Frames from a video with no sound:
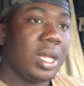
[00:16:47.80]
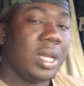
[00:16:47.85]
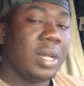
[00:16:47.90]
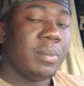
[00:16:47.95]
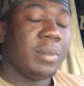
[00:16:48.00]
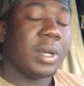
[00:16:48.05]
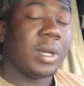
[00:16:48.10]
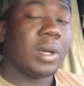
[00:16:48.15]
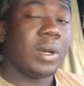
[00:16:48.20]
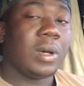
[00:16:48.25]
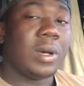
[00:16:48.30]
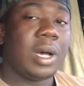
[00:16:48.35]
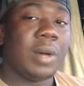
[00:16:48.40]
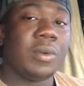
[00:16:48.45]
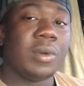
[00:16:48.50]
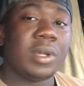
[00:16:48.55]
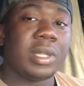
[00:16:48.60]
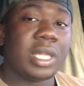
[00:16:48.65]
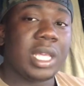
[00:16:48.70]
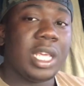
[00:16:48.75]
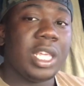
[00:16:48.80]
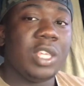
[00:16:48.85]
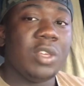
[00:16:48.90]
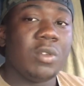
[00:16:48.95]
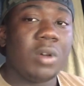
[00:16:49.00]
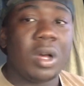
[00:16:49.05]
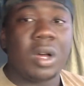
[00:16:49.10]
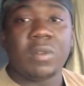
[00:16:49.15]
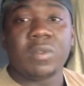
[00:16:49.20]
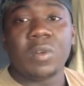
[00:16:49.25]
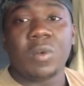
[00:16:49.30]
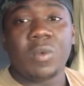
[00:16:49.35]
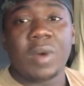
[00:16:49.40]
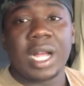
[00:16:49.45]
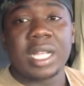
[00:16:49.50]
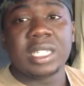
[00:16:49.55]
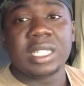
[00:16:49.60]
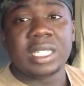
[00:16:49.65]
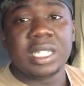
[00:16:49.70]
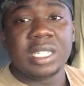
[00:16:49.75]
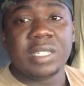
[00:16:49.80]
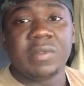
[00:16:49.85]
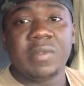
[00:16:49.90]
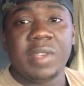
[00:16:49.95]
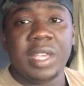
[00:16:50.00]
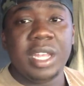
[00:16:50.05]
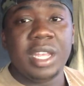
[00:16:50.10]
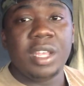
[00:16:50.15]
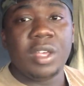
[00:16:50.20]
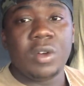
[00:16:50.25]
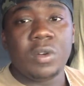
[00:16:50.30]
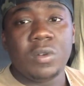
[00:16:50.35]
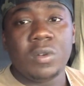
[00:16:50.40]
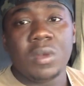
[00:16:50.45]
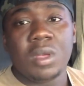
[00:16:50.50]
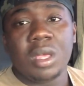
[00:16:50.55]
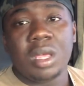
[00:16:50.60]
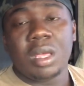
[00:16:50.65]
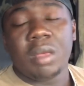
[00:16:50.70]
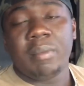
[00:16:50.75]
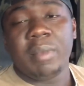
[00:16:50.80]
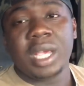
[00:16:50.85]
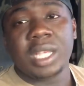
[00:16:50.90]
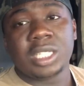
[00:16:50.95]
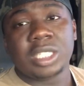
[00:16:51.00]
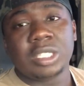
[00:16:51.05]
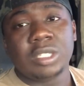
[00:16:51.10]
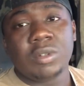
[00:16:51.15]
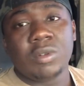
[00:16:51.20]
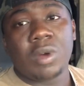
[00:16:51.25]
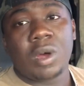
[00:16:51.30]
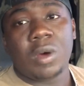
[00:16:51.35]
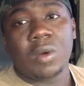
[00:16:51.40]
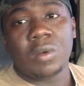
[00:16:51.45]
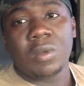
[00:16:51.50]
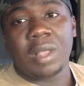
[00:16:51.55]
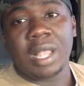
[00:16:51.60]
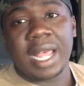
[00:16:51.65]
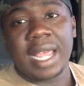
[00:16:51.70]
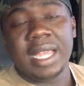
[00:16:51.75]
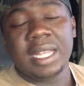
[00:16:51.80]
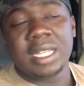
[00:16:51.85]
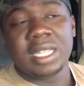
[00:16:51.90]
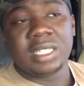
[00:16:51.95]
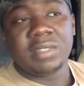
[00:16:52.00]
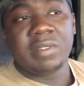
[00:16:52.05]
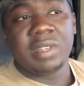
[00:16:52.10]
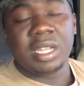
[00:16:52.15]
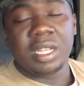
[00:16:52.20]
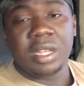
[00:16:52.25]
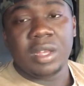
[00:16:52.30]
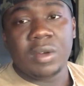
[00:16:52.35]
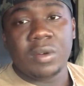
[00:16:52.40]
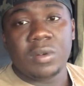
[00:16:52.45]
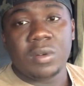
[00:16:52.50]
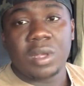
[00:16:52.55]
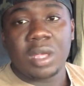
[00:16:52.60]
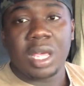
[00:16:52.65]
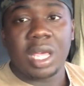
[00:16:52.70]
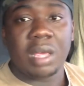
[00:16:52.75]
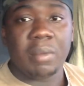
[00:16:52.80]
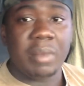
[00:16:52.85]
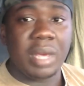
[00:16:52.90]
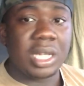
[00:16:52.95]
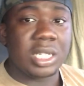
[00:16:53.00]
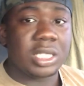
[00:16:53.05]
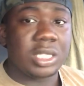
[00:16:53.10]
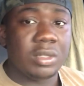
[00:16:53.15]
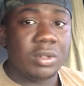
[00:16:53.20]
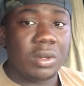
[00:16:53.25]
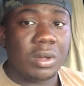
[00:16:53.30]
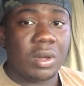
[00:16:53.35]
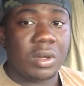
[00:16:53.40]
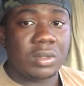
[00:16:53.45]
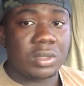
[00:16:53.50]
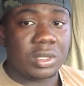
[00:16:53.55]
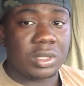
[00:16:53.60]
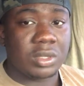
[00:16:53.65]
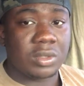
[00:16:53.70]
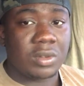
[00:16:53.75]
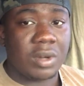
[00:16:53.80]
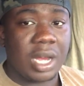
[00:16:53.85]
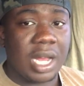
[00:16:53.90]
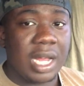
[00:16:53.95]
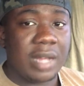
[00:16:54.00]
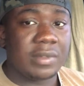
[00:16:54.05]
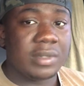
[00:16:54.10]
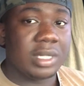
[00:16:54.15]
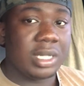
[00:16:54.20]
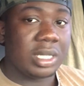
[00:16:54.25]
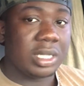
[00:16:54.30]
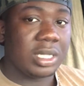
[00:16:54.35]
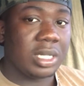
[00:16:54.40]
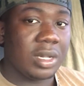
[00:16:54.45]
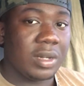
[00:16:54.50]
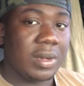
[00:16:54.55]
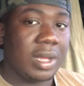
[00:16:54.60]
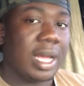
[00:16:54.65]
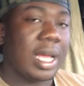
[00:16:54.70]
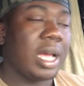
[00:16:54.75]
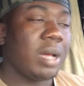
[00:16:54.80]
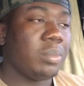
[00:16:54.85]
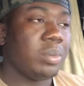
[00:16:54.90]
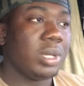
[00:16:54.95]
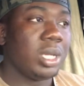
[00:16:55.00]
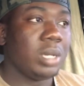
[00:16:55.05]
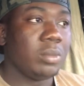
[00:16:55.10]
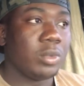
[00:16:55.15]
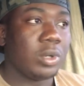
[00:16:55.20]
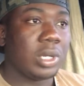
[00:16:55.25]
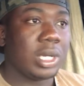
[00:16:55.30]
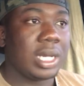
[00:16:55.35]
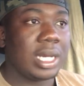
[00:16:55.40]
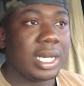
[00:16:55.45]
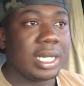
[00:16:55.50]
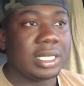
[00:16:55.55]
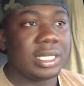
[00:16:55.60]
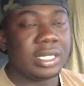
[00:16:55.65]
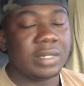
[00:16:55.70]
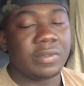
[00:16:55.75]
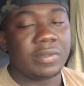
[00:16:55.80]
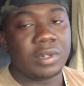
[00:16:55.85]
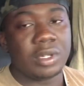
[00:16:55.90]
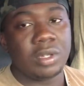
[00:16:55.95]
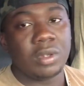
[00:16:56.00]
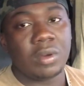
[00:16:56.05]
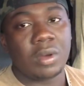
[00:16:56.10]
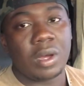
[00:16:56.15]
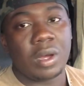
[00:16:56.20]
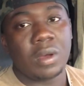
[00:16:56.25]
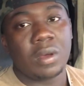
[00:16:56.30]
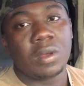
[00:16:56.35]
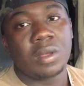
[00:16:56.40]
But I want to thank you all for watching this video. Make sure you all like this video and make sure you all subscribe to the channel. I got plenty more content for you all.